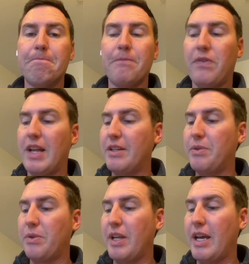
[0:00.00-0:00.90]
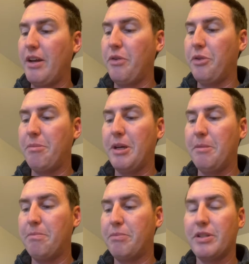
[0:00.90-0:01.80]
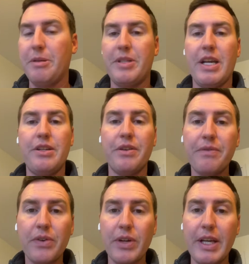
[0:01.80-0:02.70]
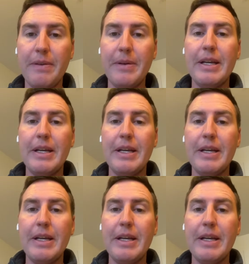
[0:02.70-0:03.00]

flight to Orlando would be precipitation free.